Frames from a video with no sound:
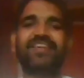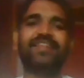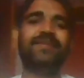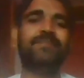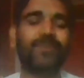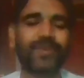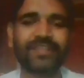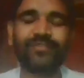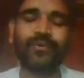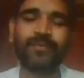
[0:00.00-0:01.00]
say, the book
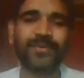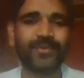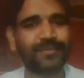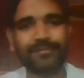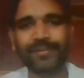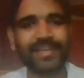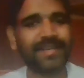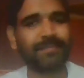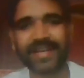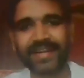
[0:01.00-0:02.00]
is so beautifully
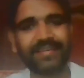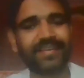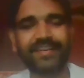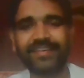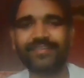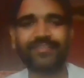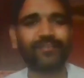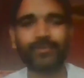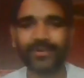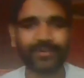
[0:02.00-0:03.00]
made and
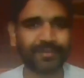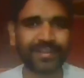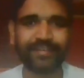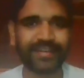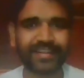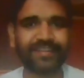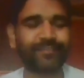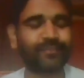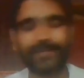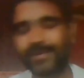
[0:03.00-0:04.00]
so beautifully written,
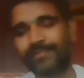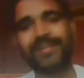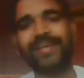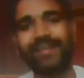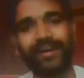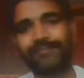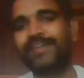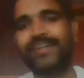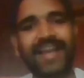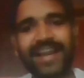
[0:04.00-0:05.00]
so beautifully
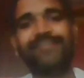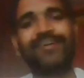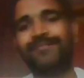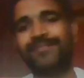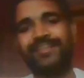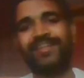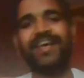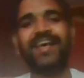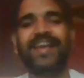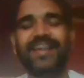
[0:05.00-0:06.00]
crafted, handcrafted
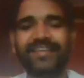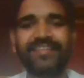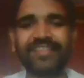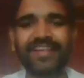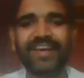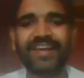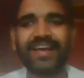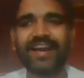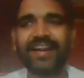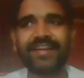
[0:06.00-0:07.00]
it is.
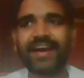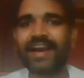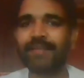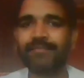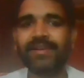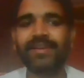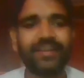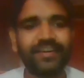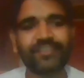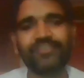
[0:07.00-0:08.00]
And I will
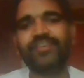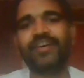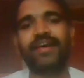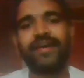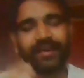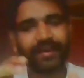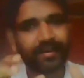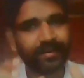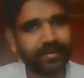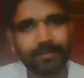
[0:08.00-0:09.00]
urge,
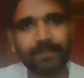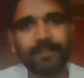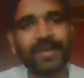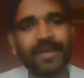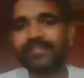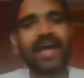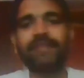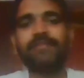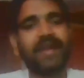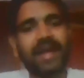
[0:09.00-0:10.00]
uh, because I,
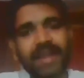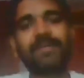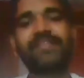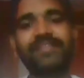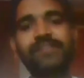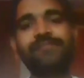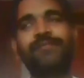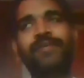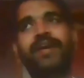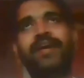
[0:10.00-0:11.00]
I myself
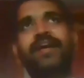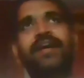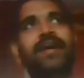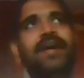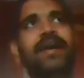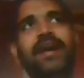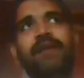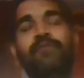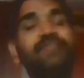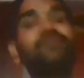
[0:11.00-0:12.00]
uh,
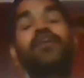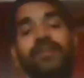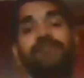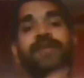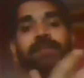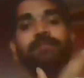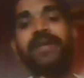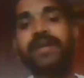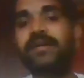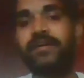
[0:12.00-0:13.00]
was not a very
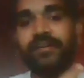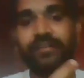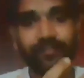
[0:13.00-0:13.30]
big uh,